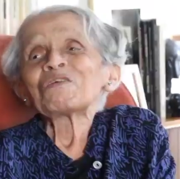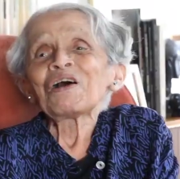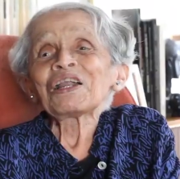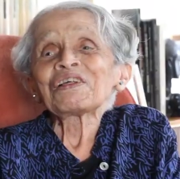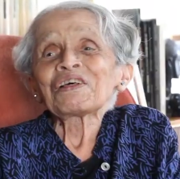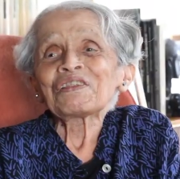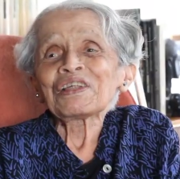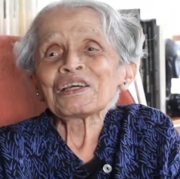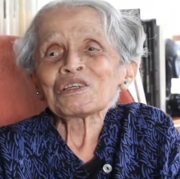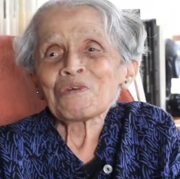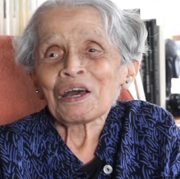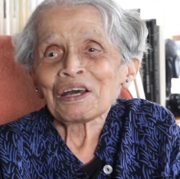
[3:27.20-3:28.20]
One of the
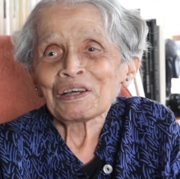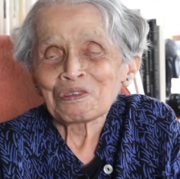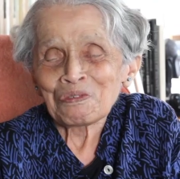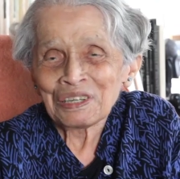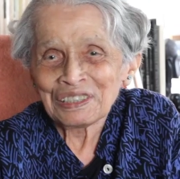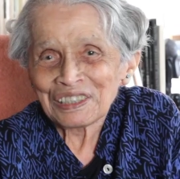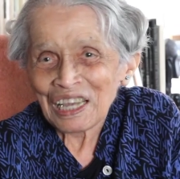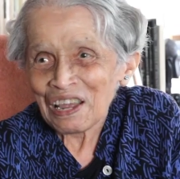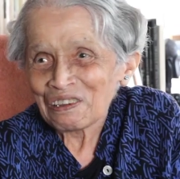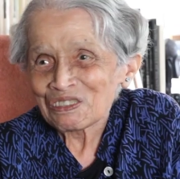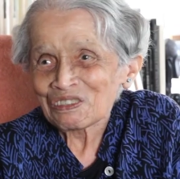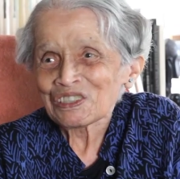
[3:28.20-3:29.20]
things my husband
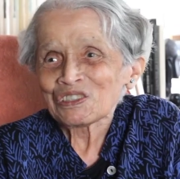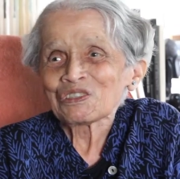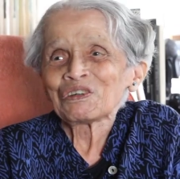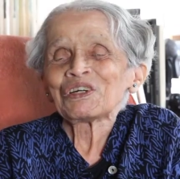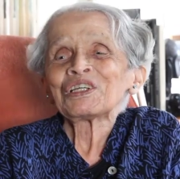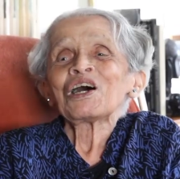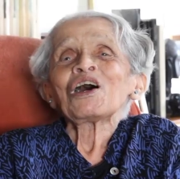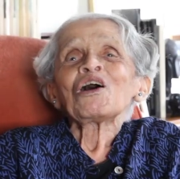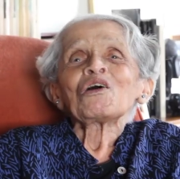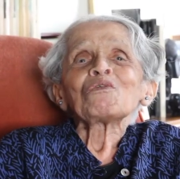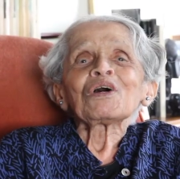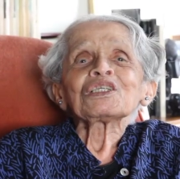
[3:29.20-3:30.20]
James was doing
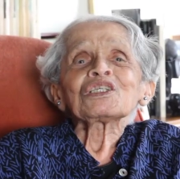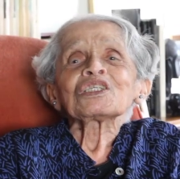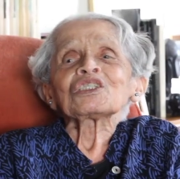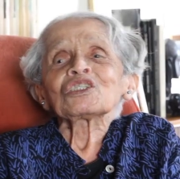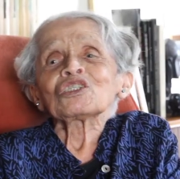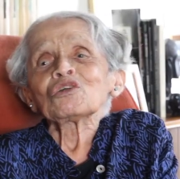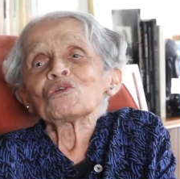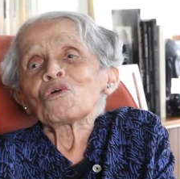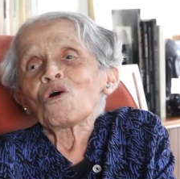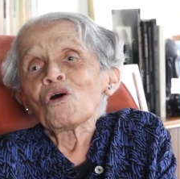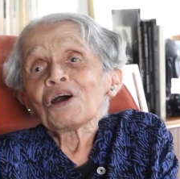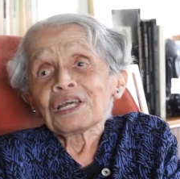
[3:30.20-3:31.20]
was to
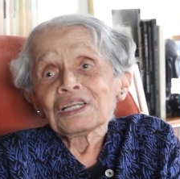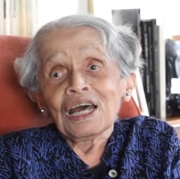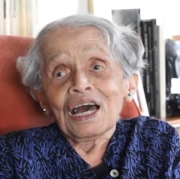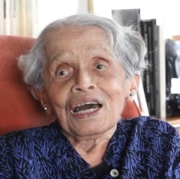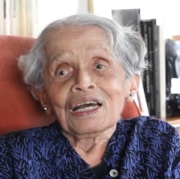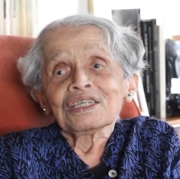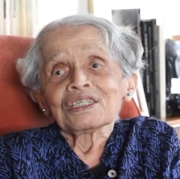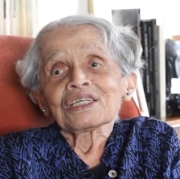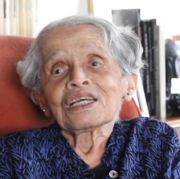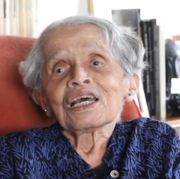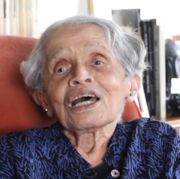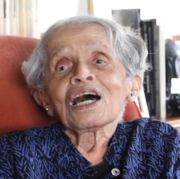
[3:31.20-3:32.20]
organize
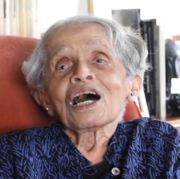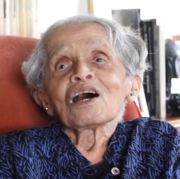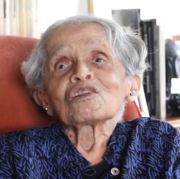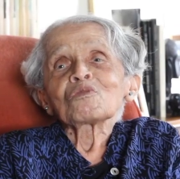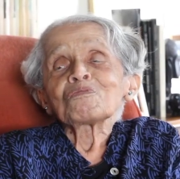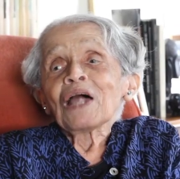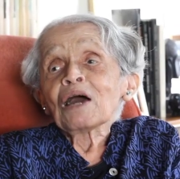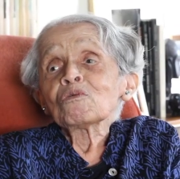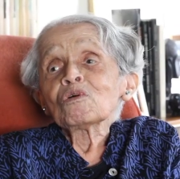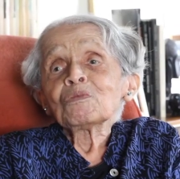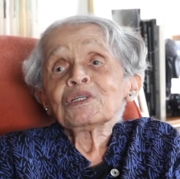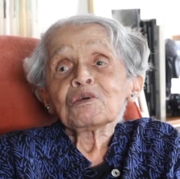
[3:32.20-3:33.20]
the Black
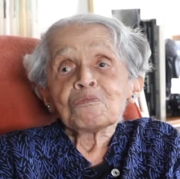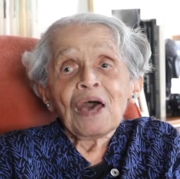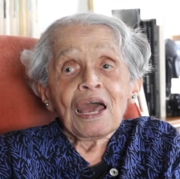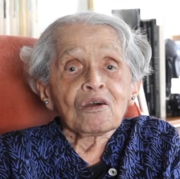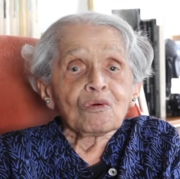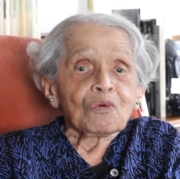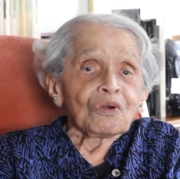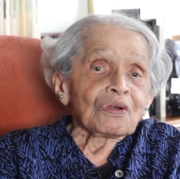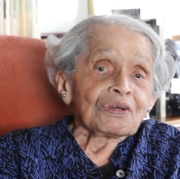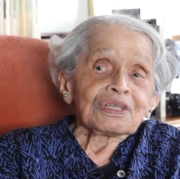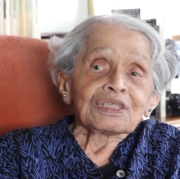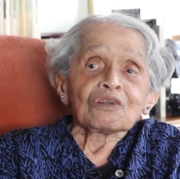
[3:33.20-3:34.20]
Women Tobacco
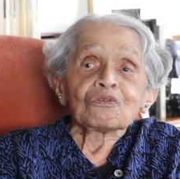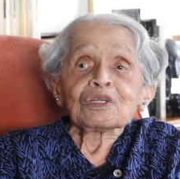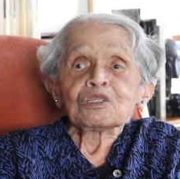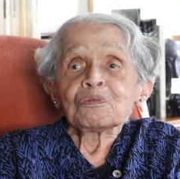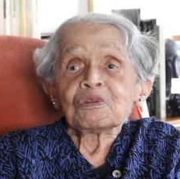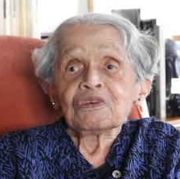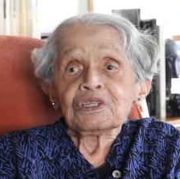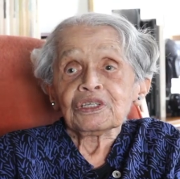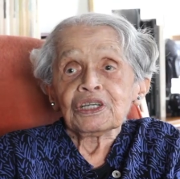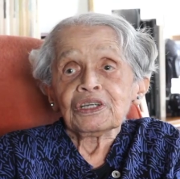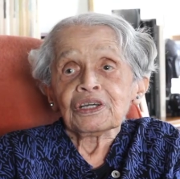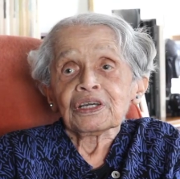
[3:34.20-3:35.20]
Workers in Richmond,
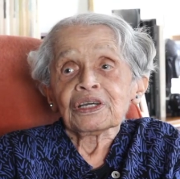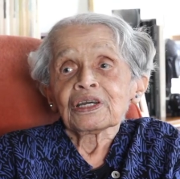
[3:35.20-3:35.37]
Virginia.